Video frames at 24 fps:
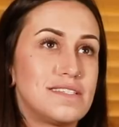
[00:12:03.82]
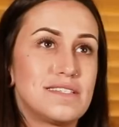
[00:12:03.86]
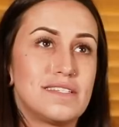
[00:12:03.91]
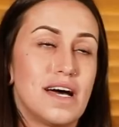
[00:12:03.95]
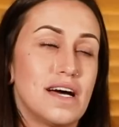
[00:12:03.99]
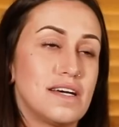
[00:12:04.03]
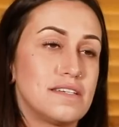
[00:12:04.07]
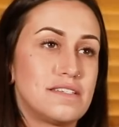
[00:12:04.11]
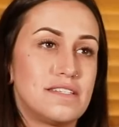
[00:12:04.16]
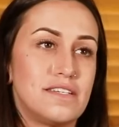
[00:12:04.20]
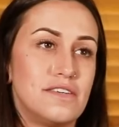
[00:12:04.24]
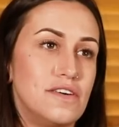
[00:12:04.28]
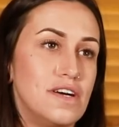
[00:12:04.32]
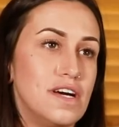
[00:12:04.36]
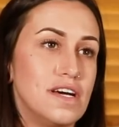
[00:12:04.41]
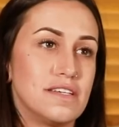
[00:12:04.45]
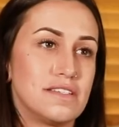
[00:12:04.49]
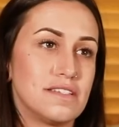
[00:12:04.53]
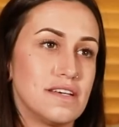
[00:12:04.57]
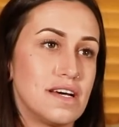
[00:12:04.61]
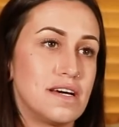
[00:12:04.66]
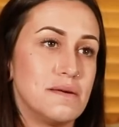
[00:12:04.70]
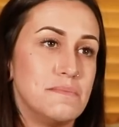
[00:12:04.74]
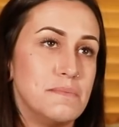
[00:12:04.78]
it's not
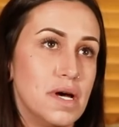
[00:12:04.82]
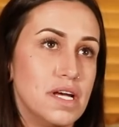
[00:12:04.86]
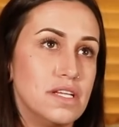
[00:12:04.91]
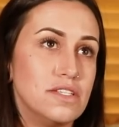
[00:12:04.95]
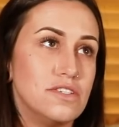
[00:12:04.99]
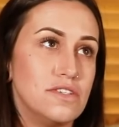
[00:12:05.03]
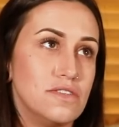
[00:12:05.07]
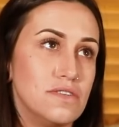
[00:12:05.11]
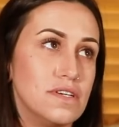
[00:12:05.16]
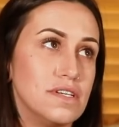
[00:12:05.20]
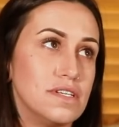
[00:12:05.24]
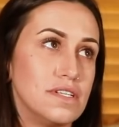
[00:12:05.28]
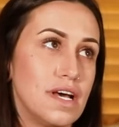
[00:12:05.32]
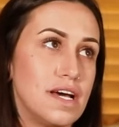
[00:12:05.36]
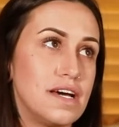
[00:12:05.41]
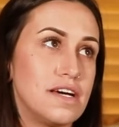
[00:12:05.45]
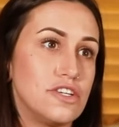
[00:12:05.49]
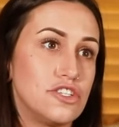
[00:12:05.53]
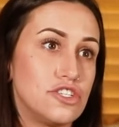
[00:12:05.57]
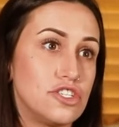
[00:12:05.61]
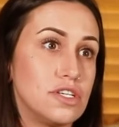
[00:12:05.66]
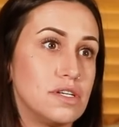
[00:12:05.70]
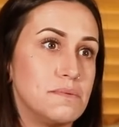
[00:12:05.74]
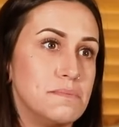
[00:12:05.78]
serious like a men's unit,
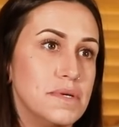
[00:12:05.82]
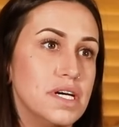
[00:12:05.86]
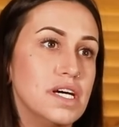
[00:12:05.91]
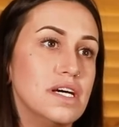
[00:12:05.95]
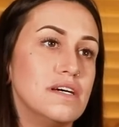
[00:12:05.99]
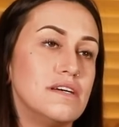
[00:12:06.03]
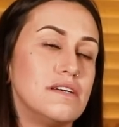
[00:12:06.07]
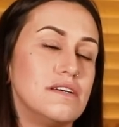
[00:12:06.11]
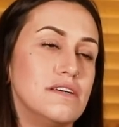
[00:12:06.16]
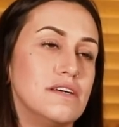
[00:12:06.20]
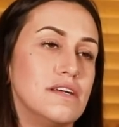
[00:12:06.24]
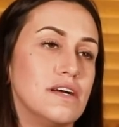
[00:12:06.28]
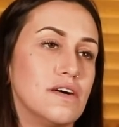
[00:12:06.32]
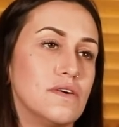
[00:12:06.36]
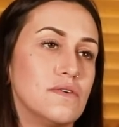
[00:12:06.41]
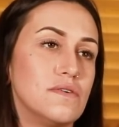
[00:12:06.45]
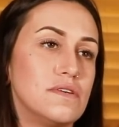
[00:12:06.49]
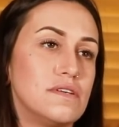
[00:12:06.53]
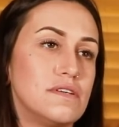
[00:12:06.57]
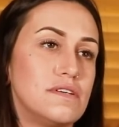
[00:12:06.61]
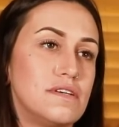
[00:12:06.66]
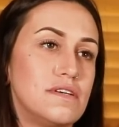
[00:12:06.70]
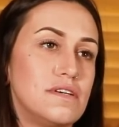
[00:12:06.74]
like it should be, you know.